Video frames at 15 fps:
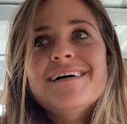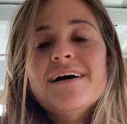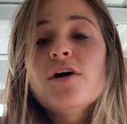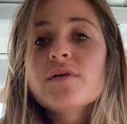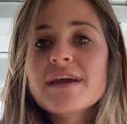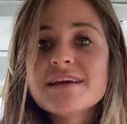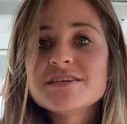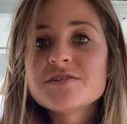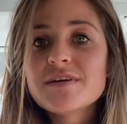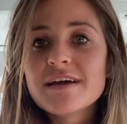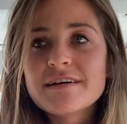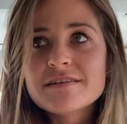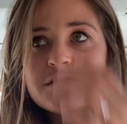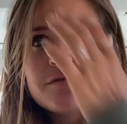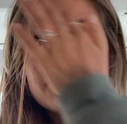okay, so
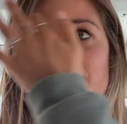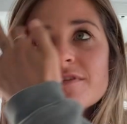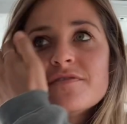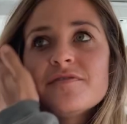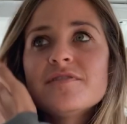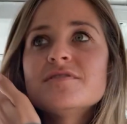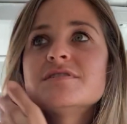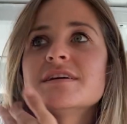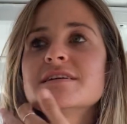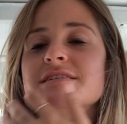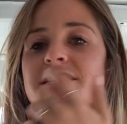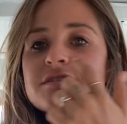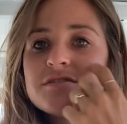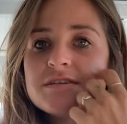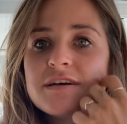yeah, so for the first like
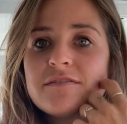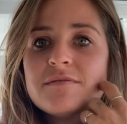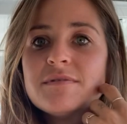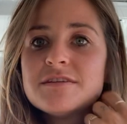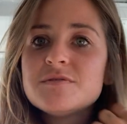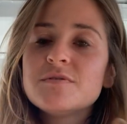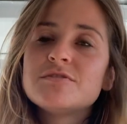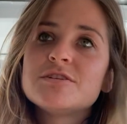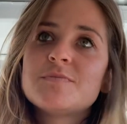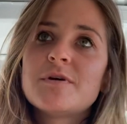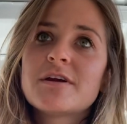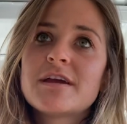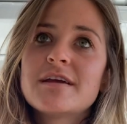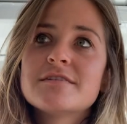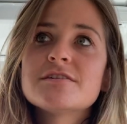6 or 7 months we were just
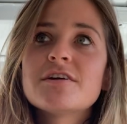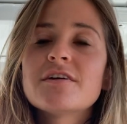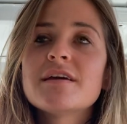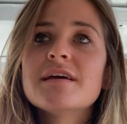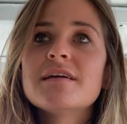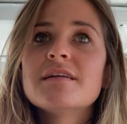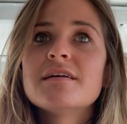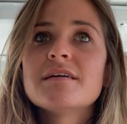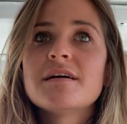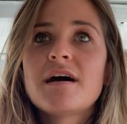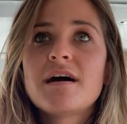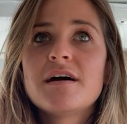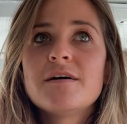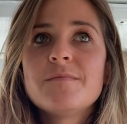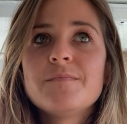parking at Target.
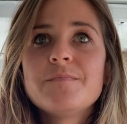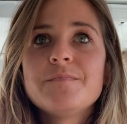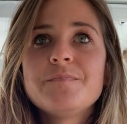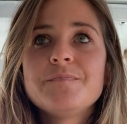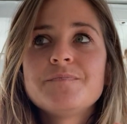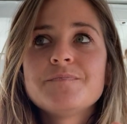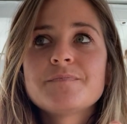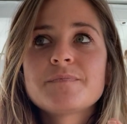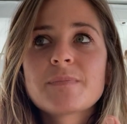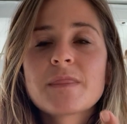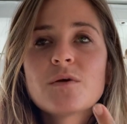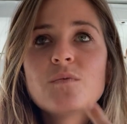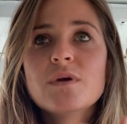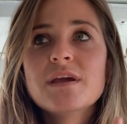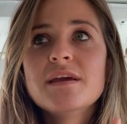
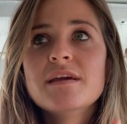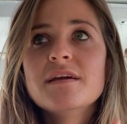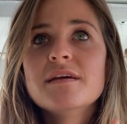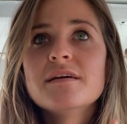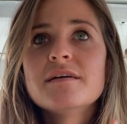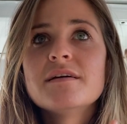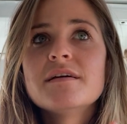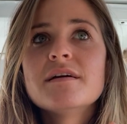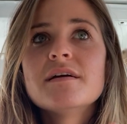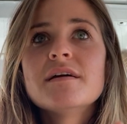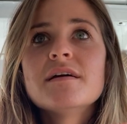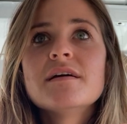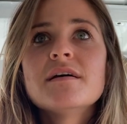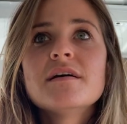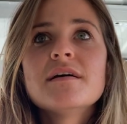We
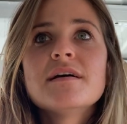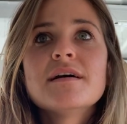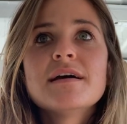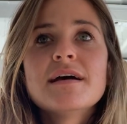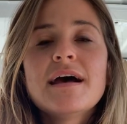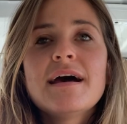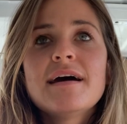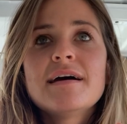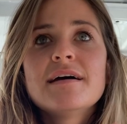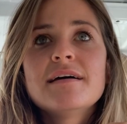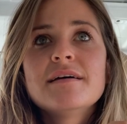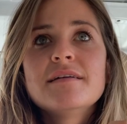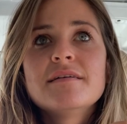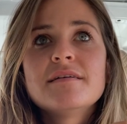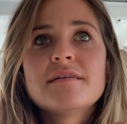
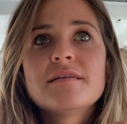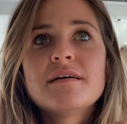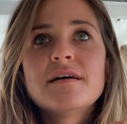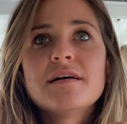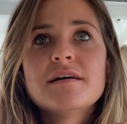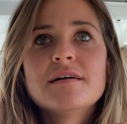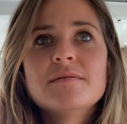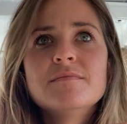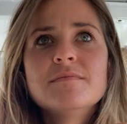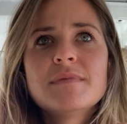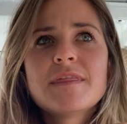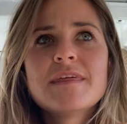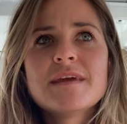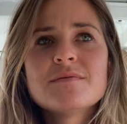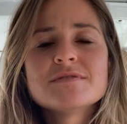had I
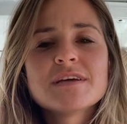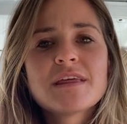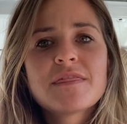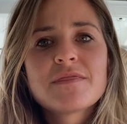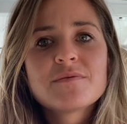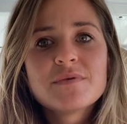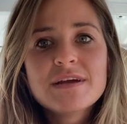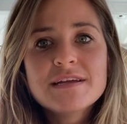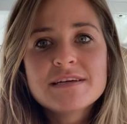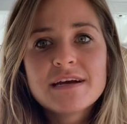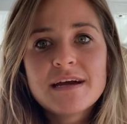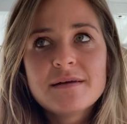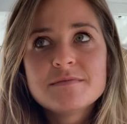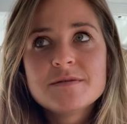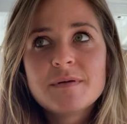think it was like 3
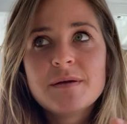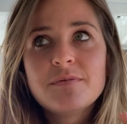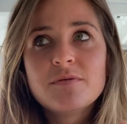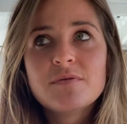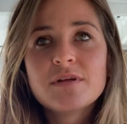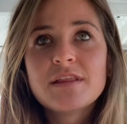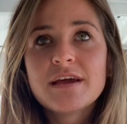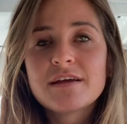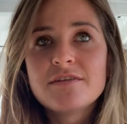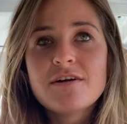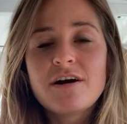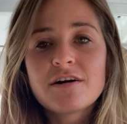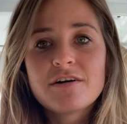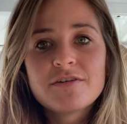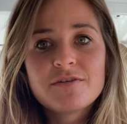times people would like
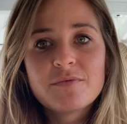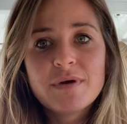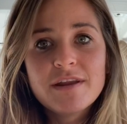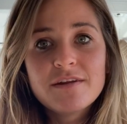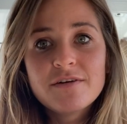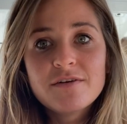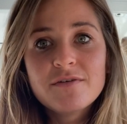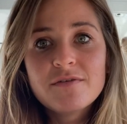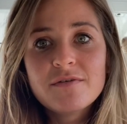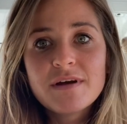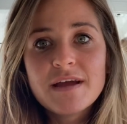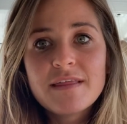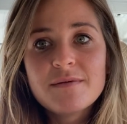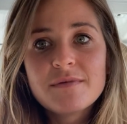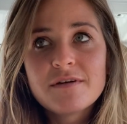knock on our window
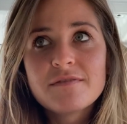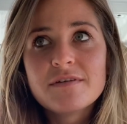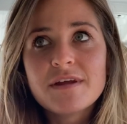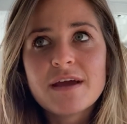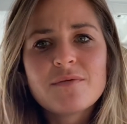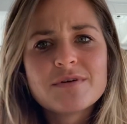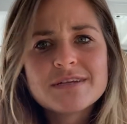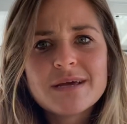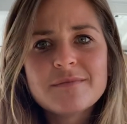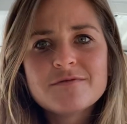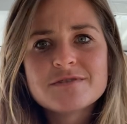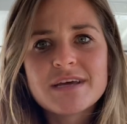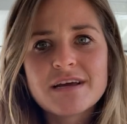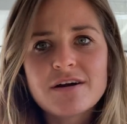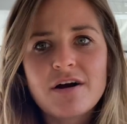in the middle of the night. One time it
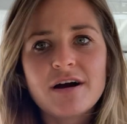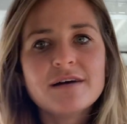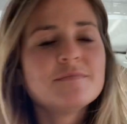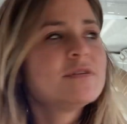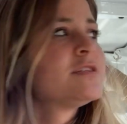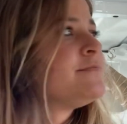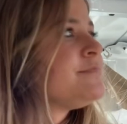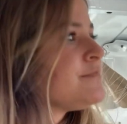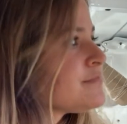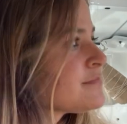was like cops,